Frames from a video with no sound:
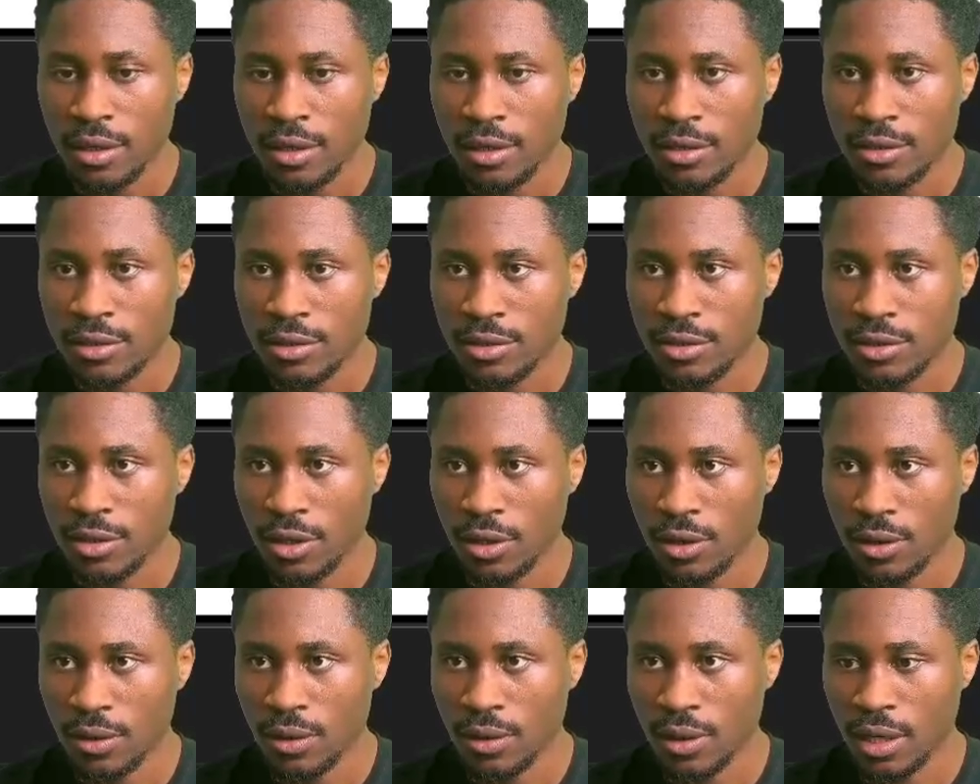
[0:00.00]

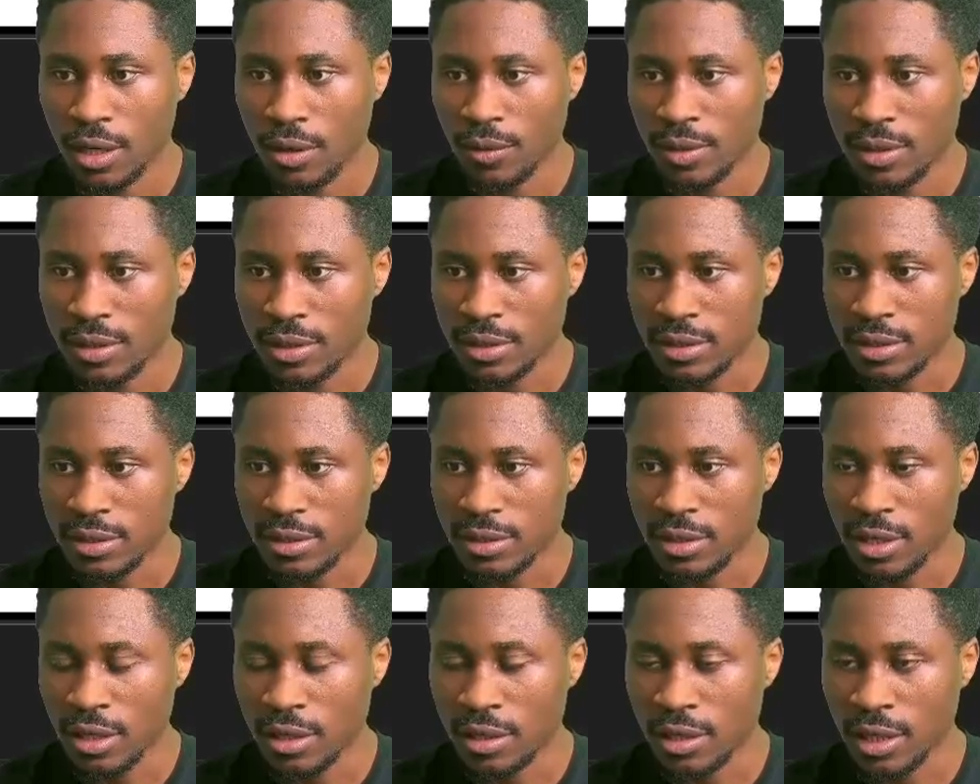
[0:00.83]
So when this is
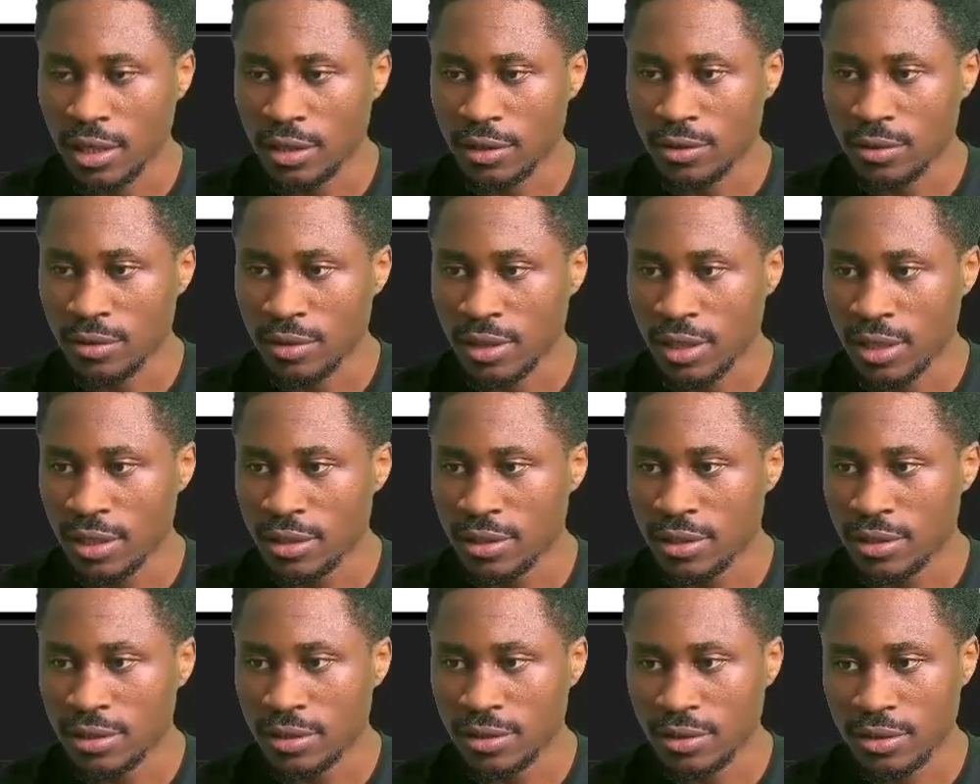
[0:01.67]
done, I do
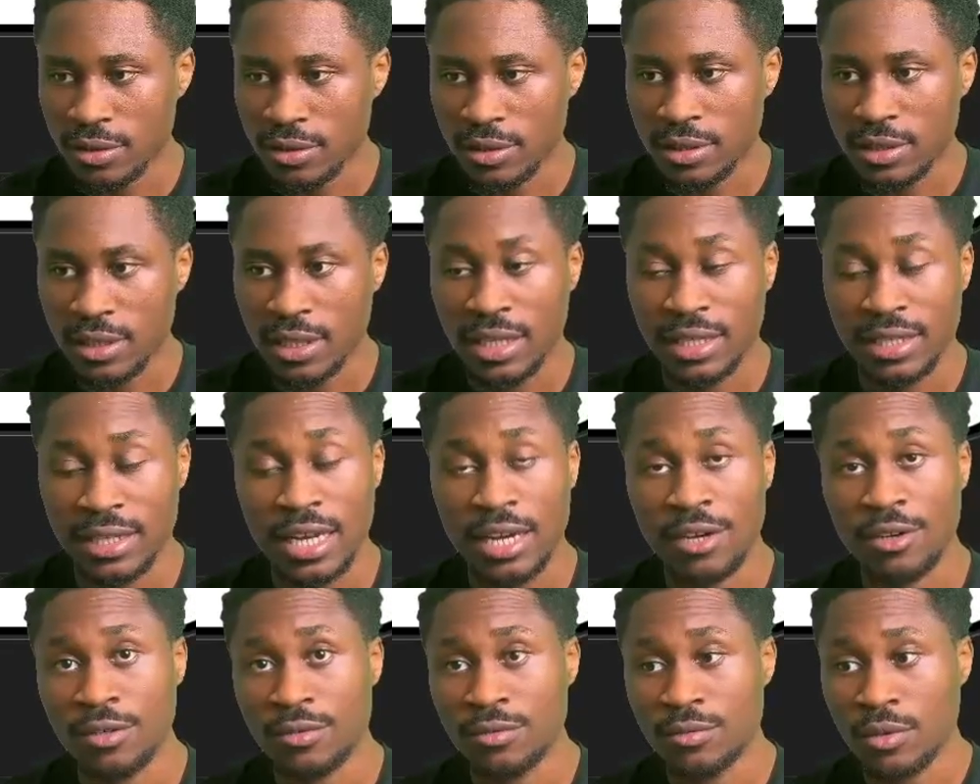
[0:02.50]
this. You can see how
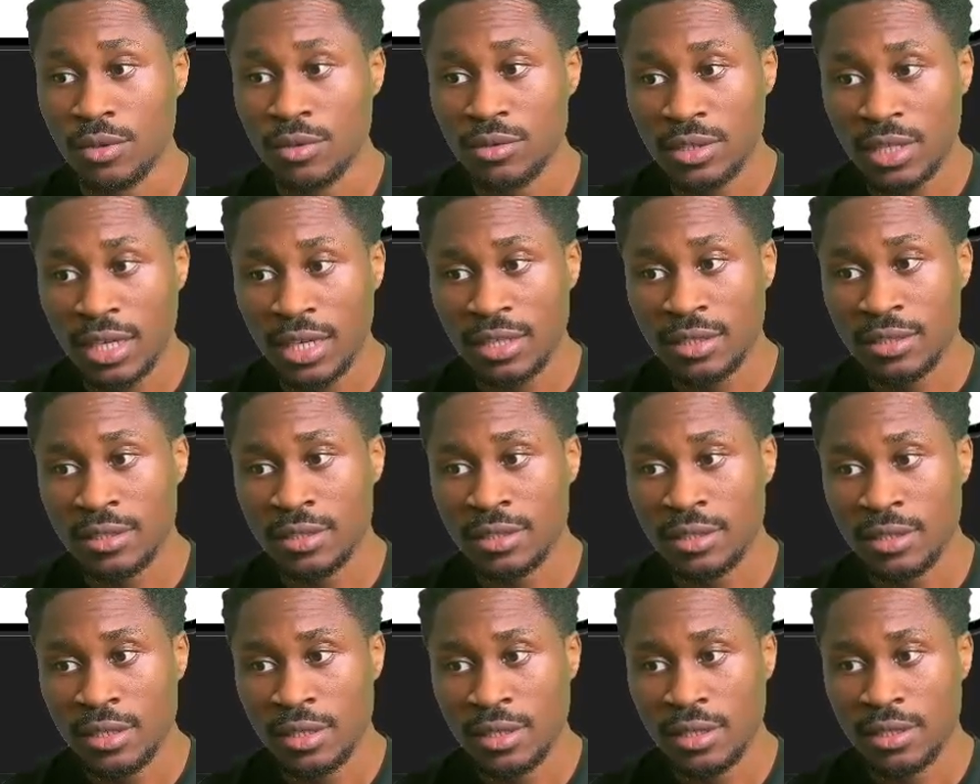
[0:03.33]
now it rotates
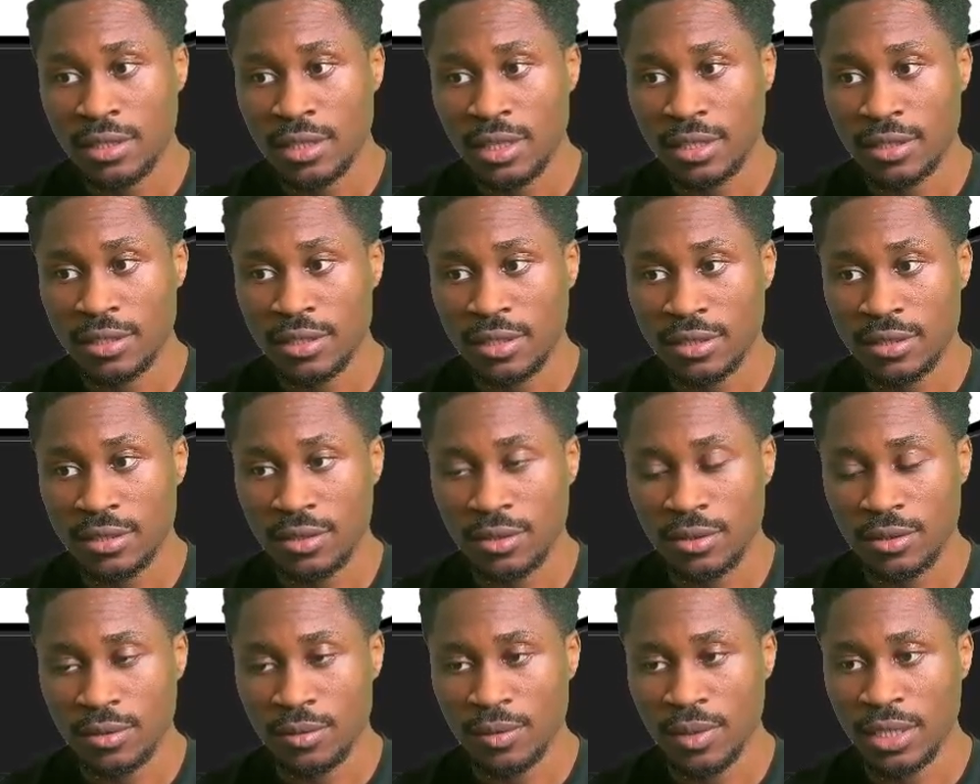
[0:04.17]
like this
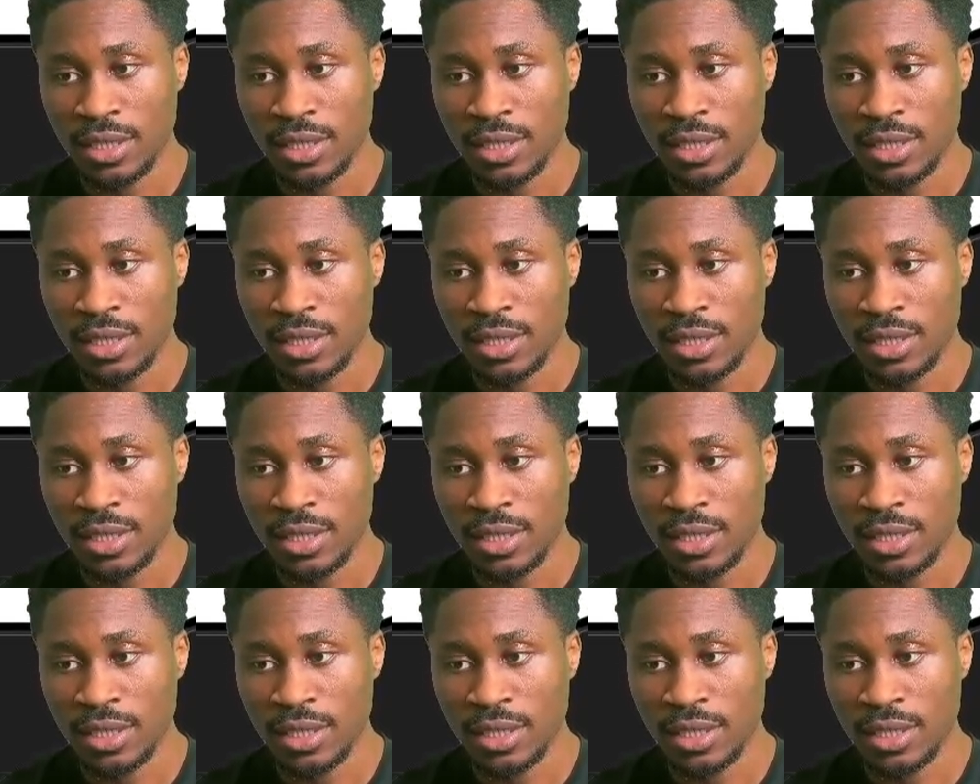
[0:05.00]
all the way